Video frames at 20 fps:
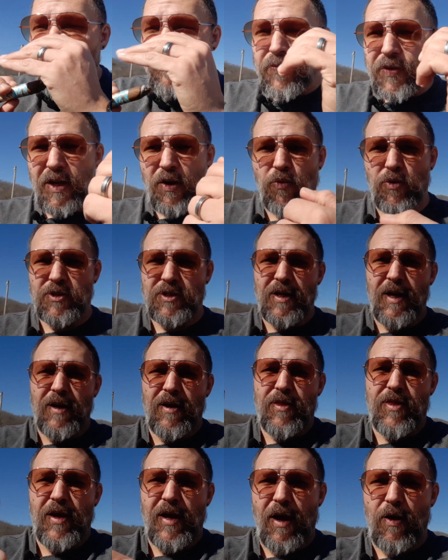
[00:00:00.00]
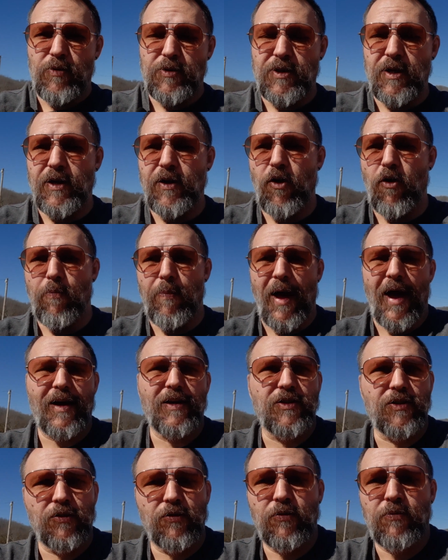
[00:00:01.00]
it wasn't anything I was going to go back
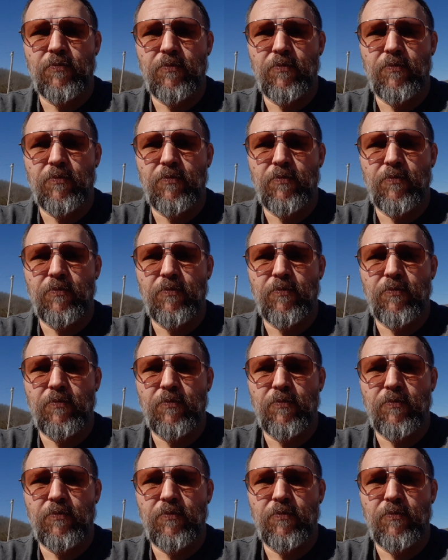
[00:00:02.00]
to.